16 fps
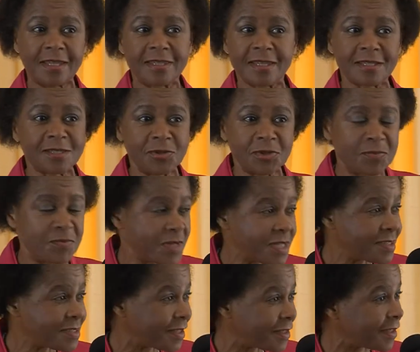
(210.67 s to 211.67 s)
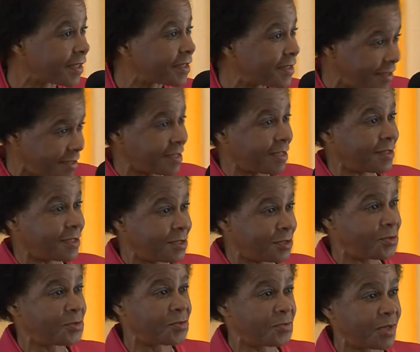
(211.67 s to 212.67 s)
that's not me saying that. These are these
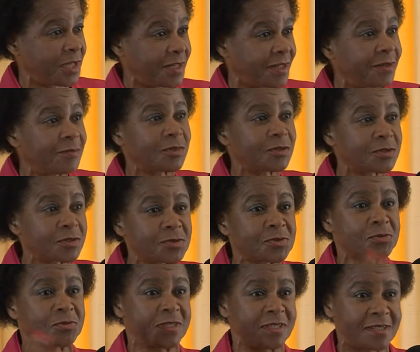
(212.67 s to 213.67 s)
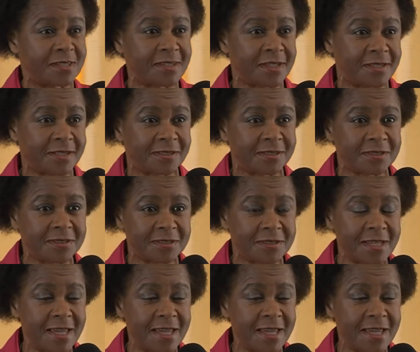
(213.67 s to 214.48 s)
2 men doing this analysis.